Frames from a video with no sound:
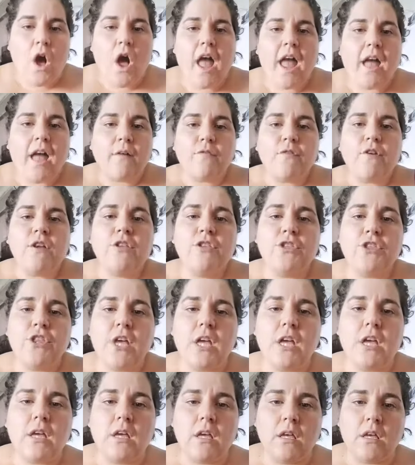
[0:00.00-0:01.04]

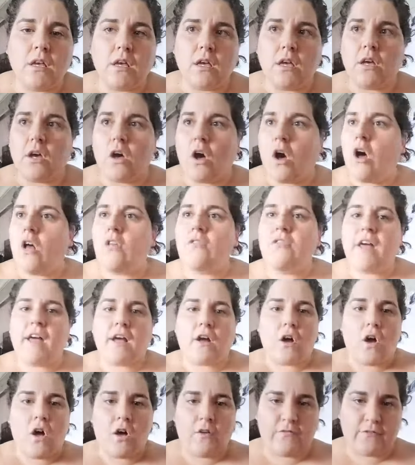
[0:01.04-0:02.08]
Everything, all that
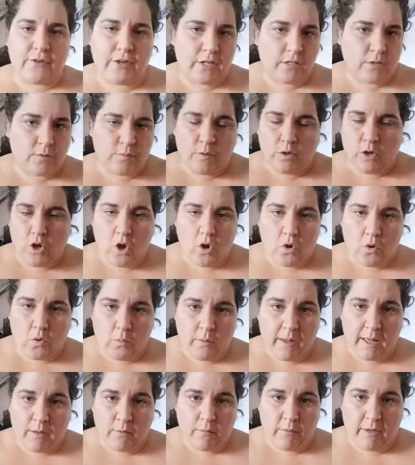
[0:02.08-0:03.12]
confidence will go
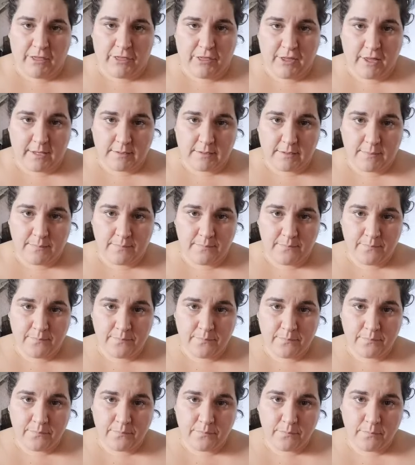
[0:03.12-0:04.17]
away with it.
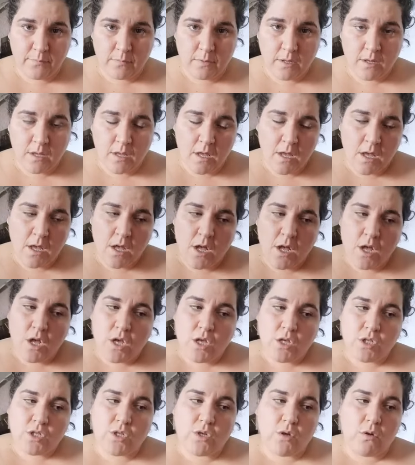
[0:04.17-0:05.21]

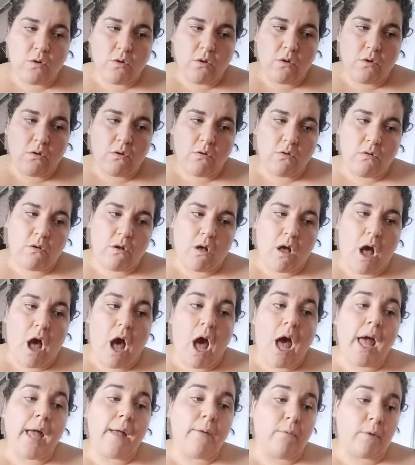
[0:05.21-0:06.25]
So
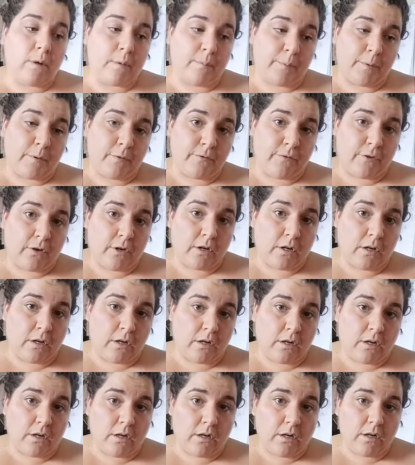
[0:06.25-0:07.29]
I would
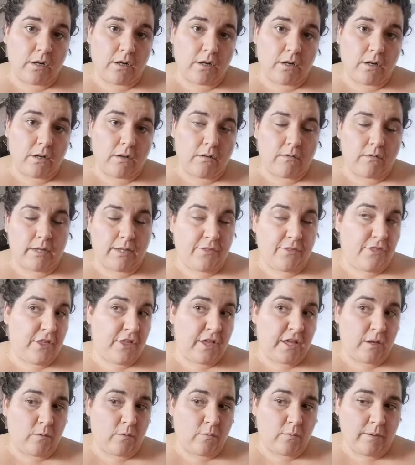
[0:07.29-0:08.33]
prefer, and
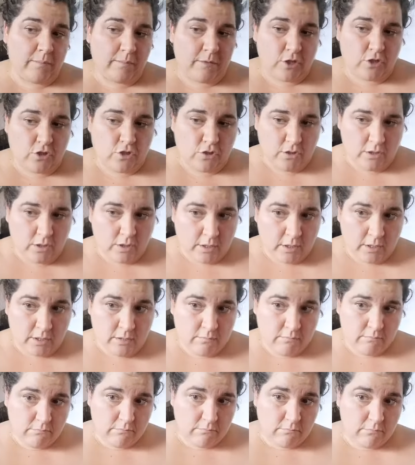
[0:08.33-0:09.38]
think women should,
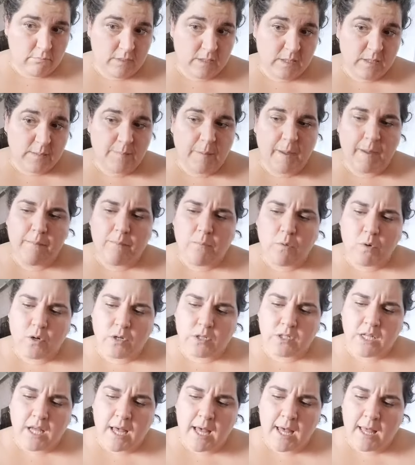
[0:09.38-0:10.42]
spend more
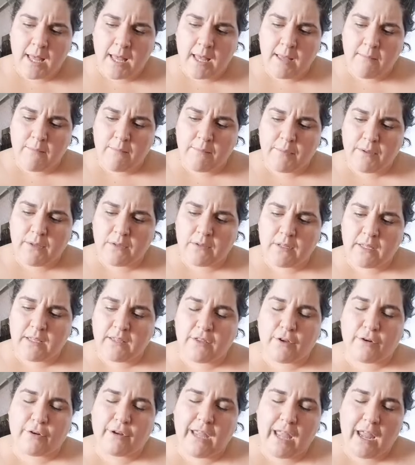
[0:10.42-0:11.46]
time building
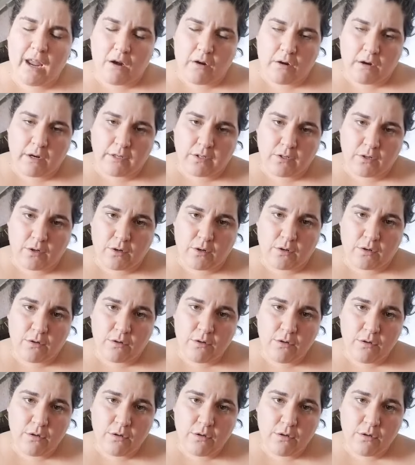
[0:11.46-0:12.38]
their character,